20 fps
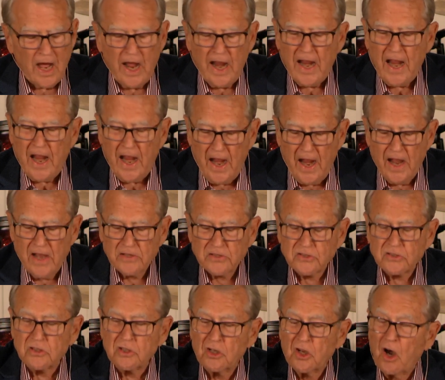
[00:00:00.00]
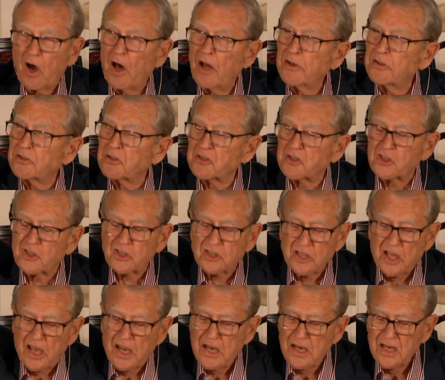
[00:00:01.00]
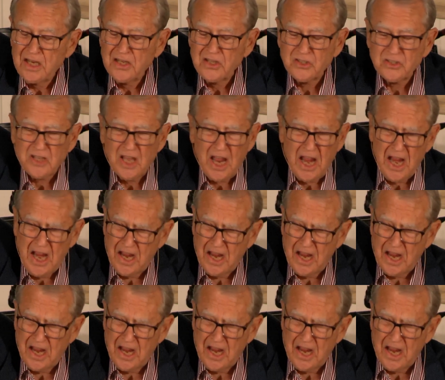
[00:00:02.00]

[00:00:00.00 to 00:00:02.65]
I asked God to stay his